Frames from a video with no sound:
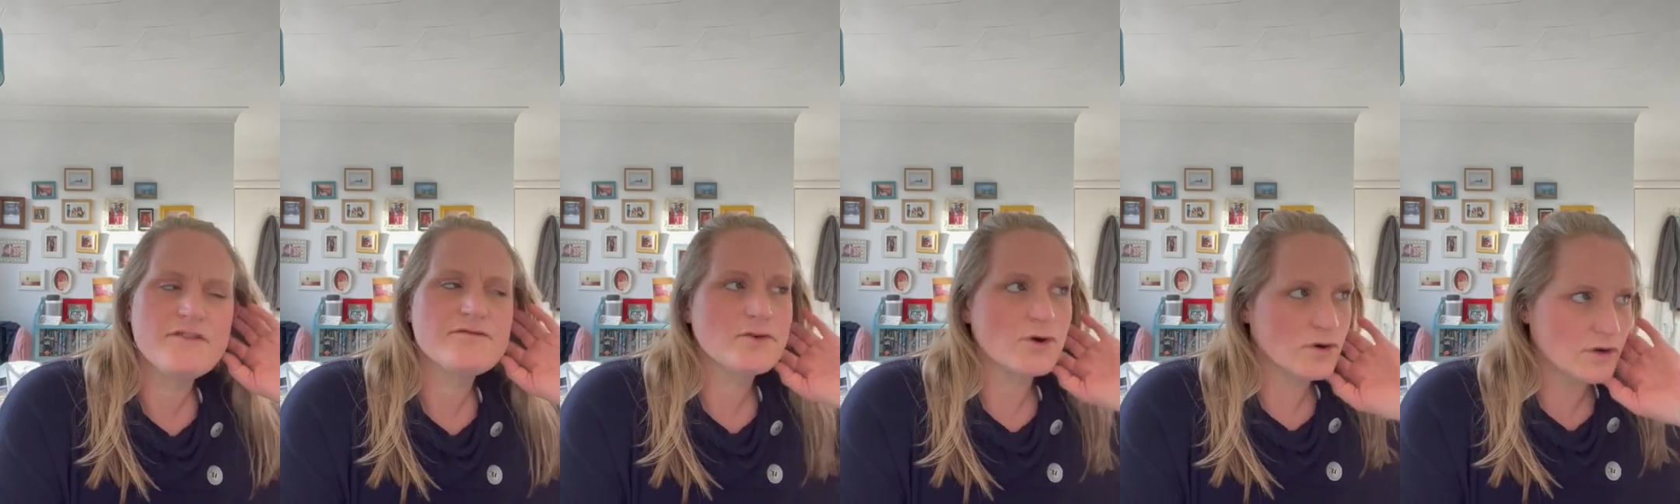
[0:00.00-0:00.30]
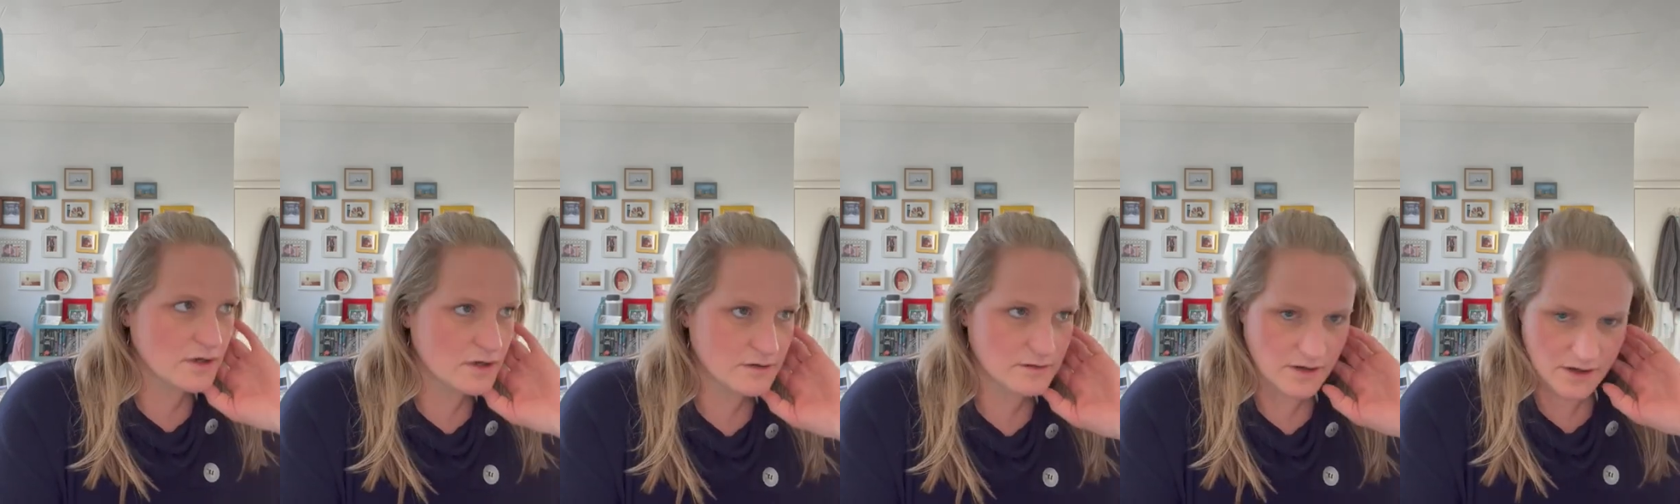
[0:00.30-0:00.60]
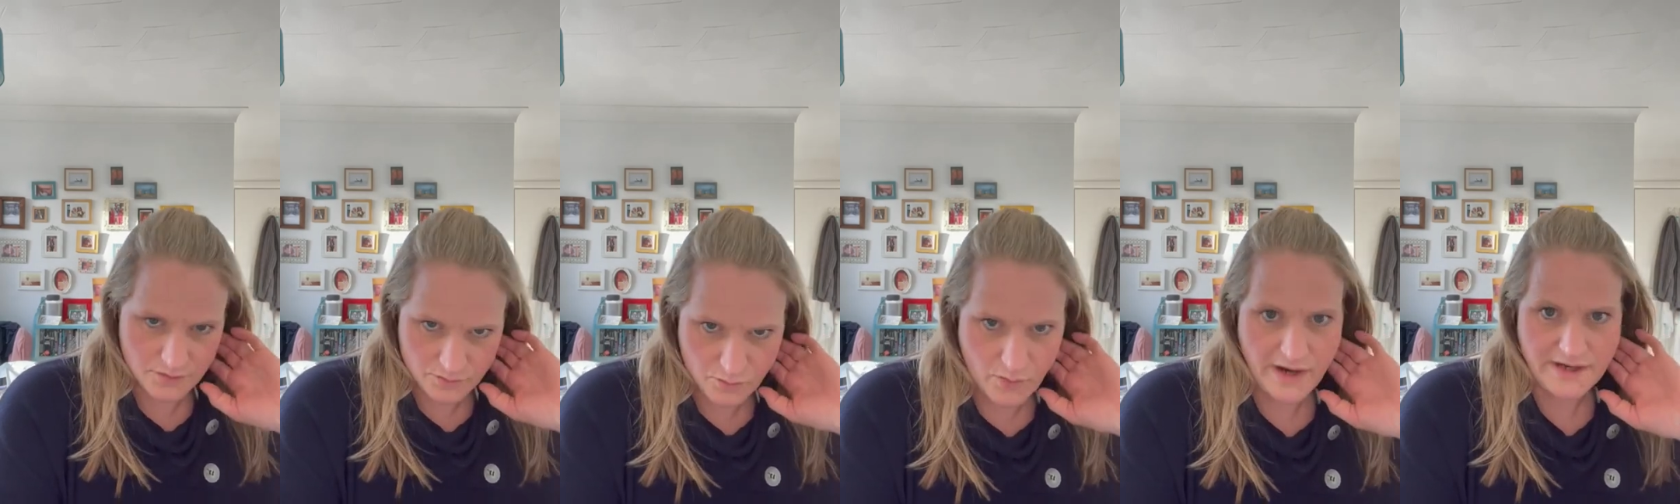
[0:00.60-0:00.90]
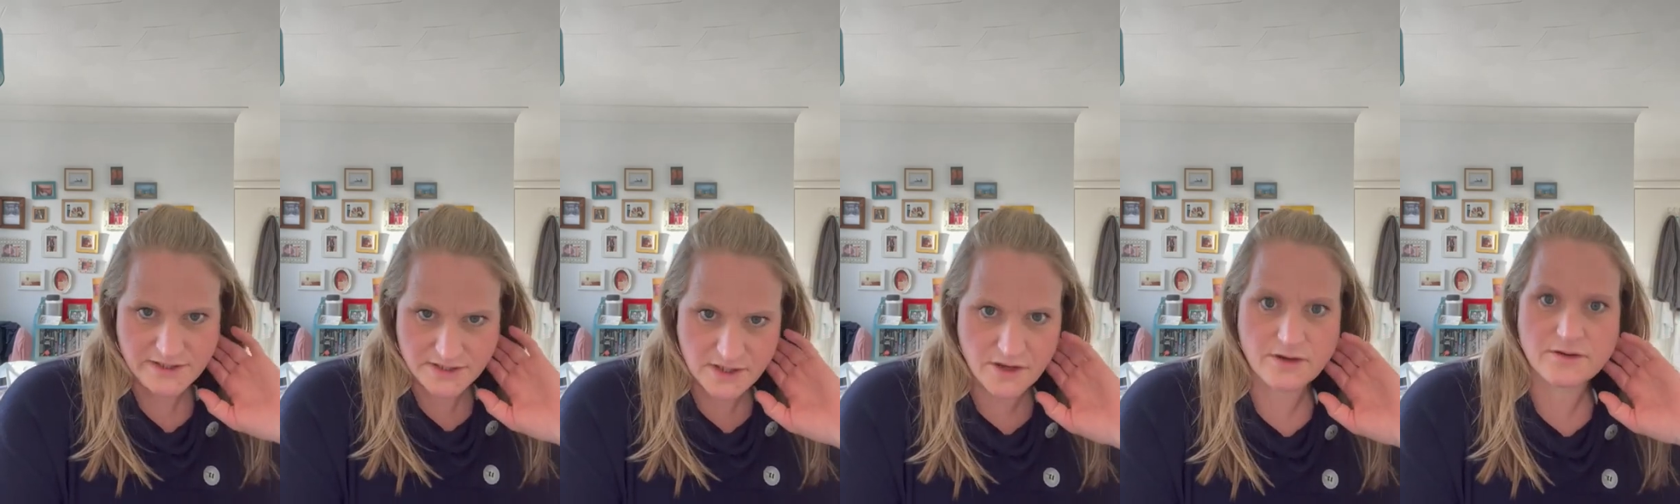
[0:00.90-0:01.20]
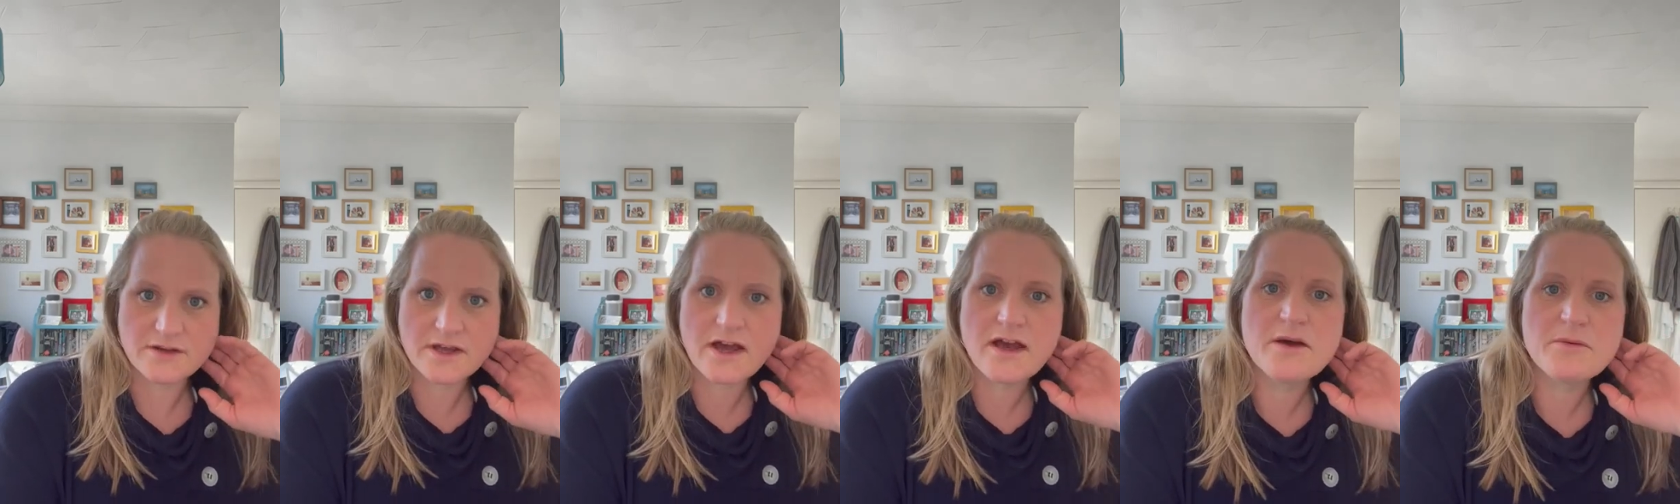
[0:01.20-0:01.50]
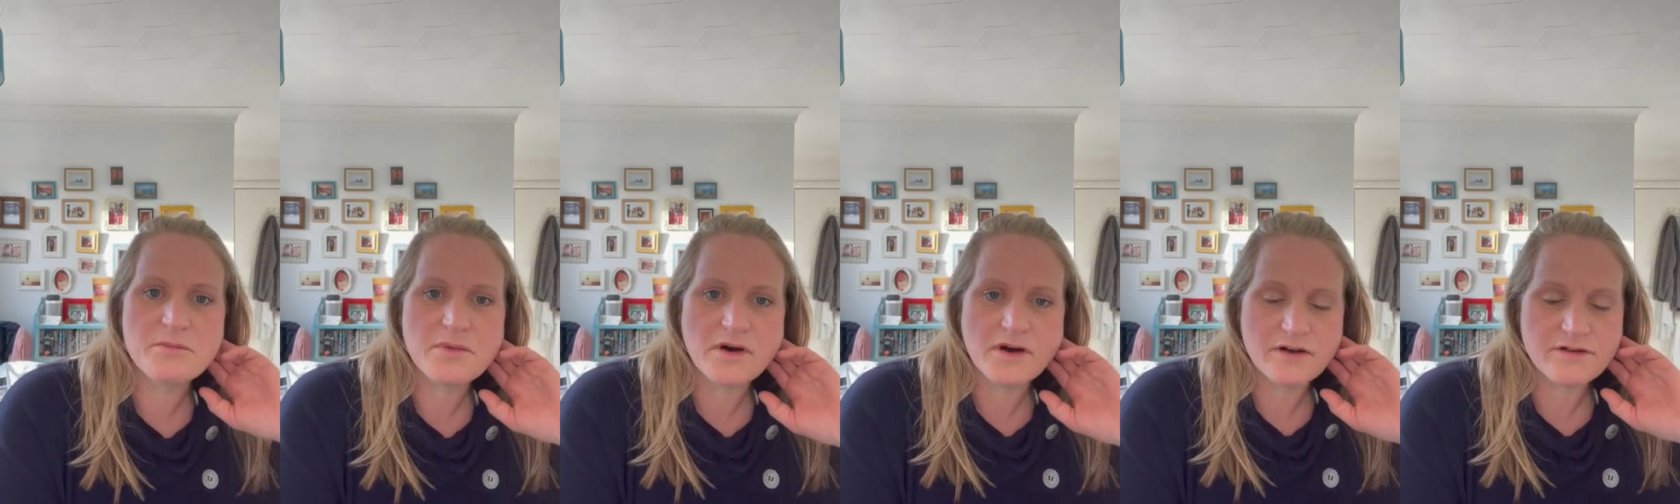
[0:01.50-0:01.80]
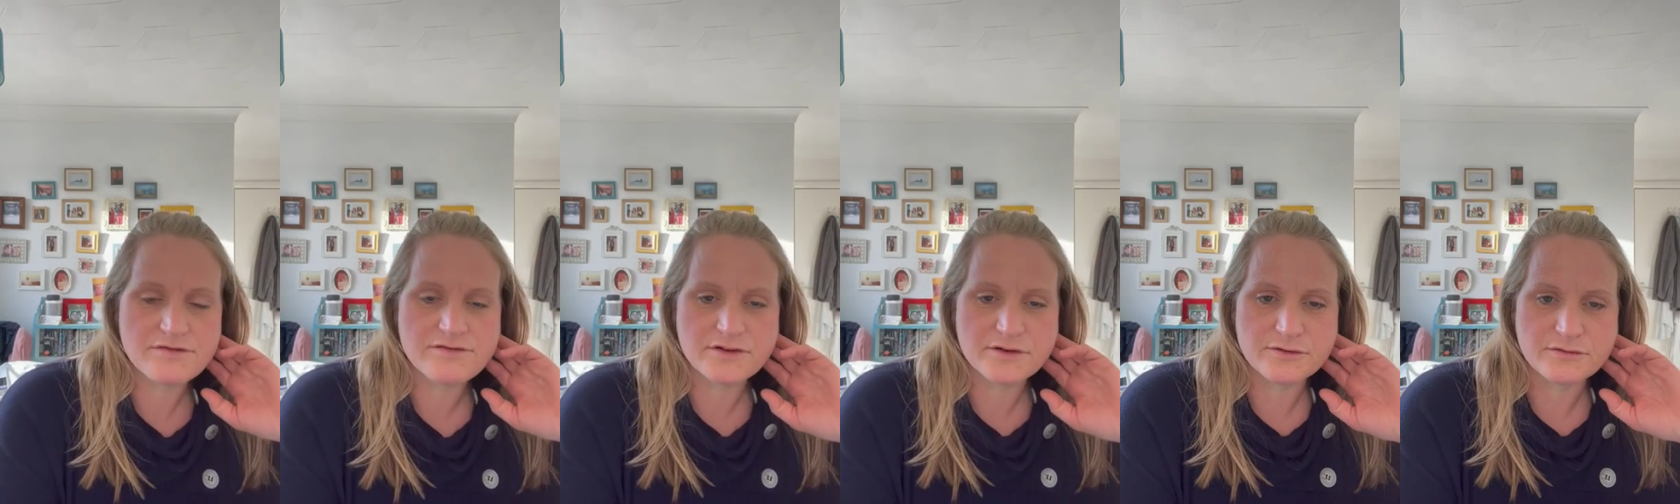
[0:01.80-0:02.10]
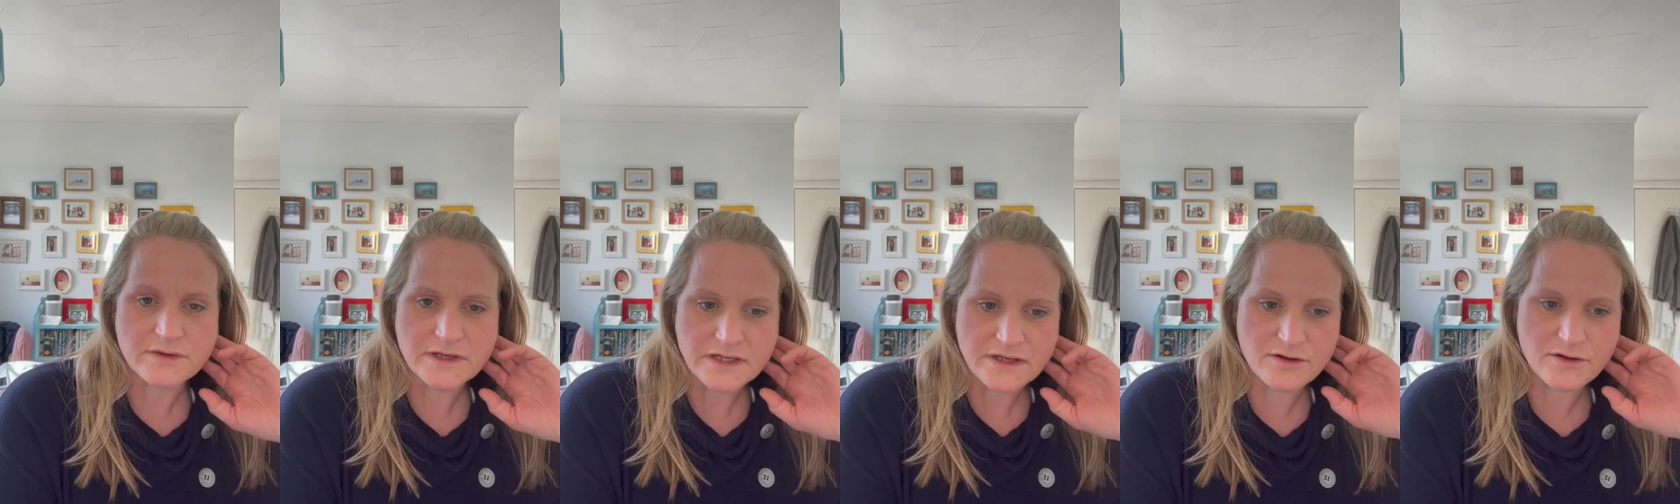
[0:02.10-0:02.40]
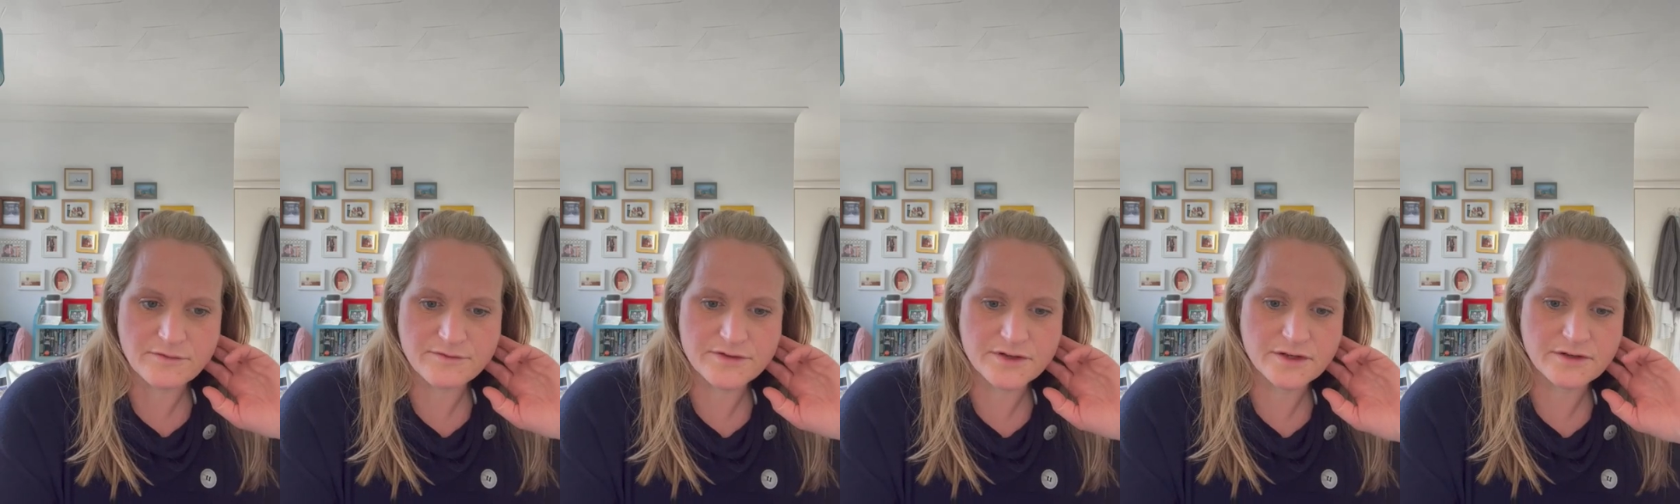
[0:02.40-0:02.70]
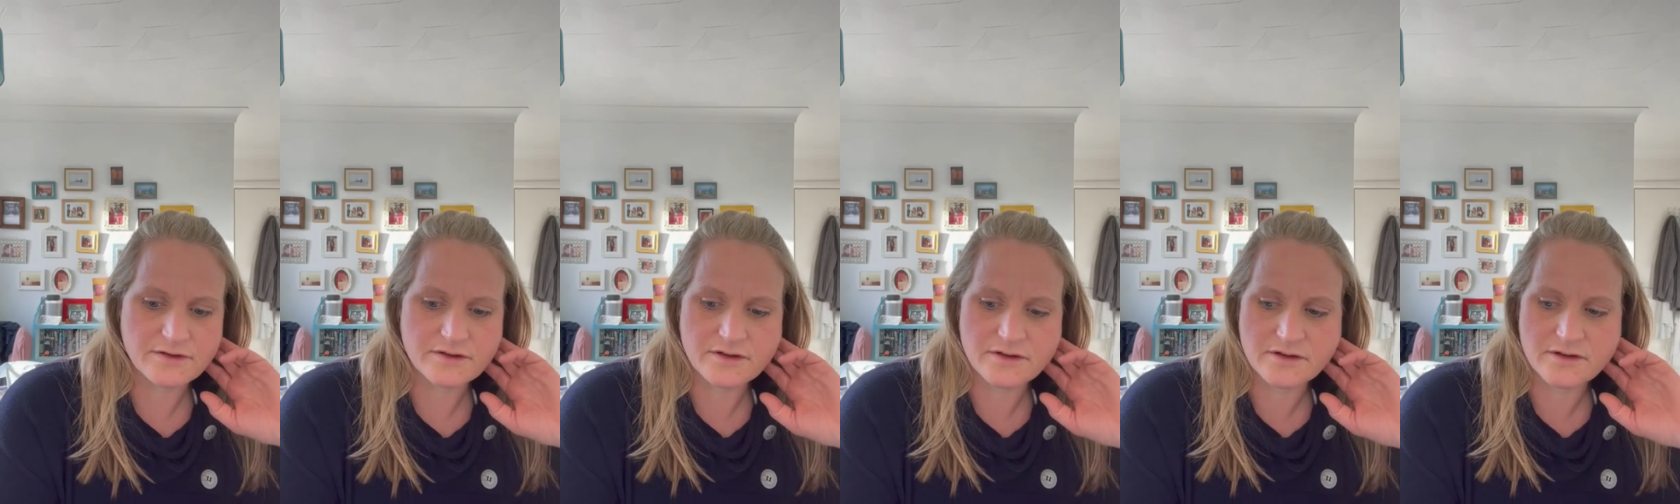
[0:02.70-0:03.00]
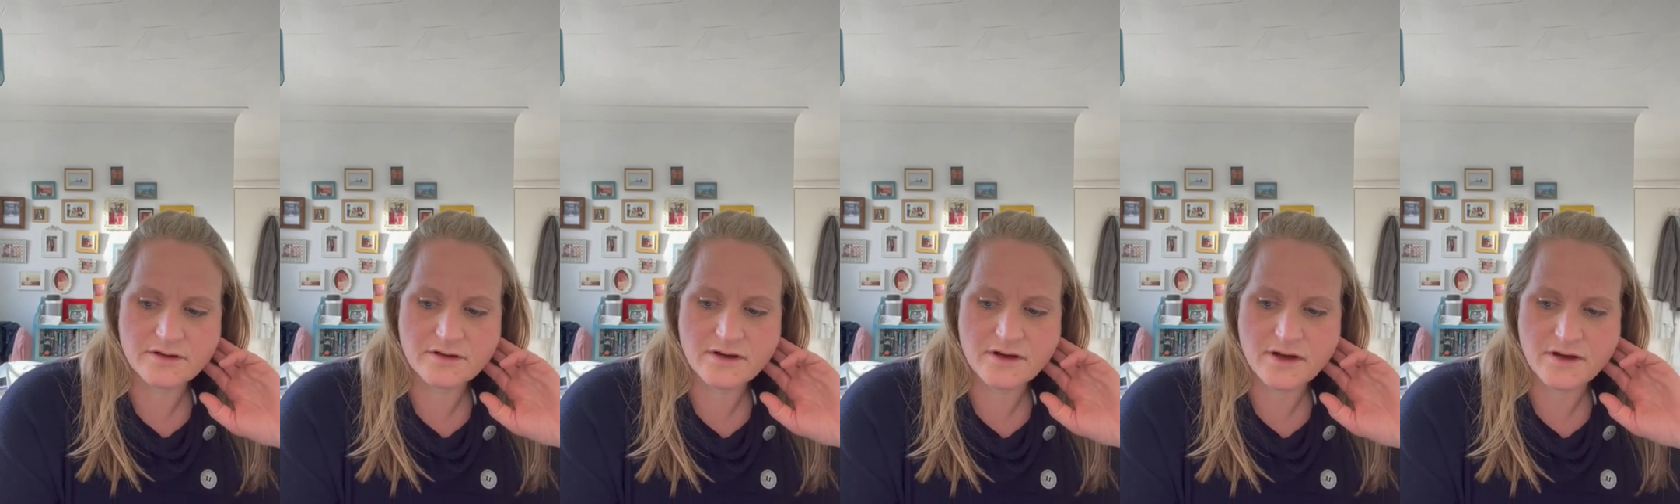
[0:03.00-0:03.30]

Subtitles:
I've got a way to go yet, but I feel really confident that